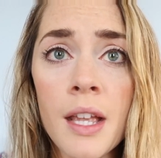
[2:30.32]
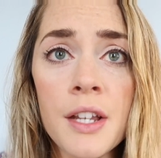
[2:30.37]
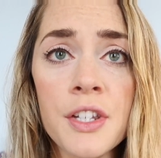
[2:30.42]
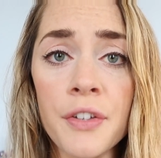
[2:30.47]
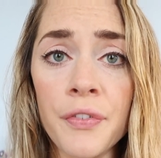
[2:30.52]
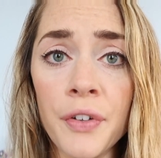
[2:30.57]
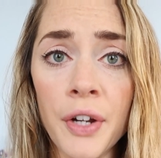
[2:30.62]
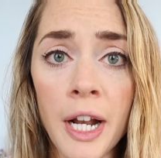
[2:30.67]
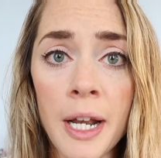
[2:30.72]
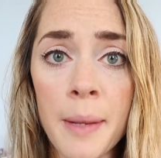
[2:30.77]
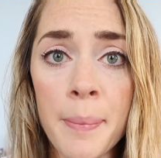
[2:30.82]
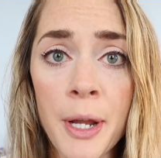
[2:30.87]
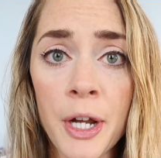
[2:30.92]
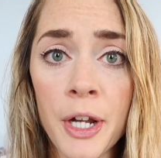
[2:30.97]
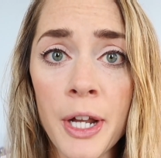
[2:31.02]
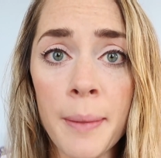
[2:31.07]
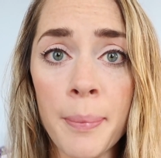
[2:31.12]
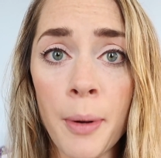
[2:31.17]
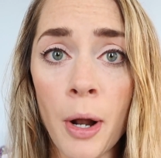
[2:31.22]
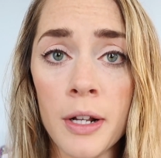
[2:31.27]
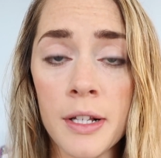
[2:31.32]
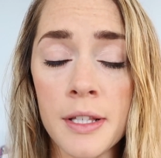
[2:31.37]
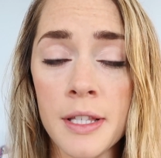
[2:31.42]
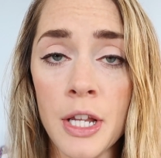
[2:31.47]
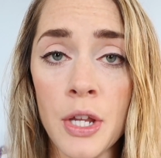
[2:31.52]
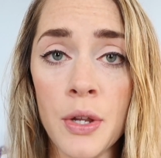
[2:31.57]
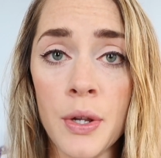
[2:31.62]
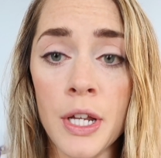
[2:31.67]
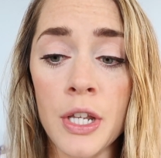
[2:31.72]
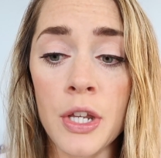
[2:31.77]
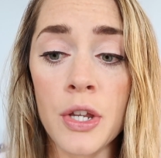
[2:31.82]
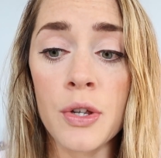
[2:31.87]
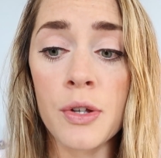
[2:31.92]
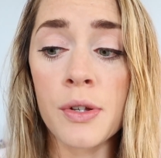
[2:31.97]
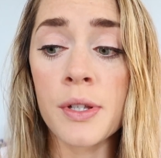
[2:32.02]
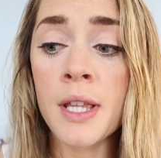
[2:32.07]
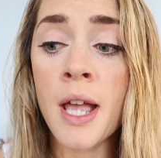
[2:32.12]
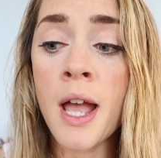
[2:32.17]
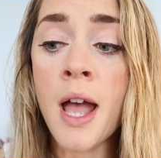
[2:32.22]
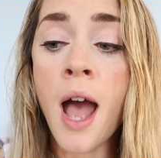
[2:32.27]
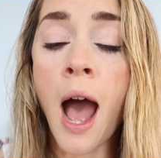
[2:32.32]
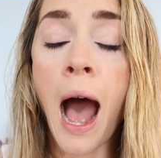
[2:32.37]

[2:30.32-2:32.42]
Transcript: different kind of period products that you can use.